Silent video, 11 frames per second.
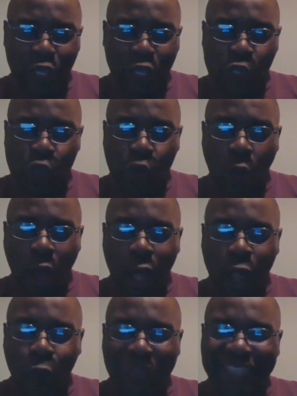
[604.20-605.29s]
You
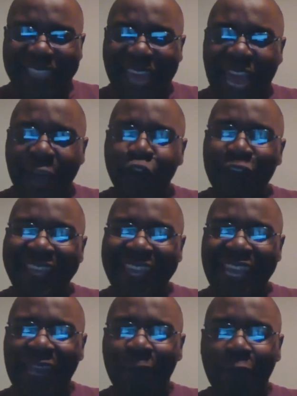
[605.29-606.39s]
always have to
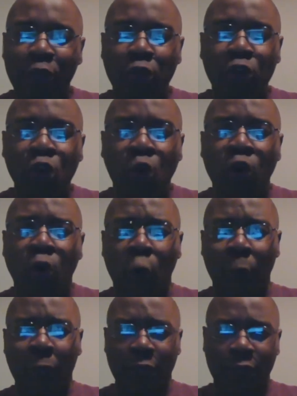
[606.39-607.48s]
keep the door
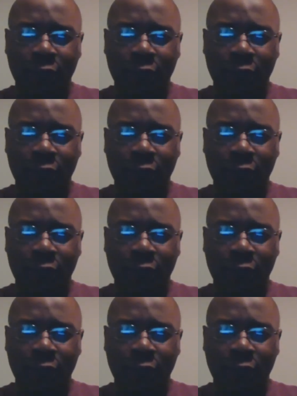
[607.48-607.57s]
open.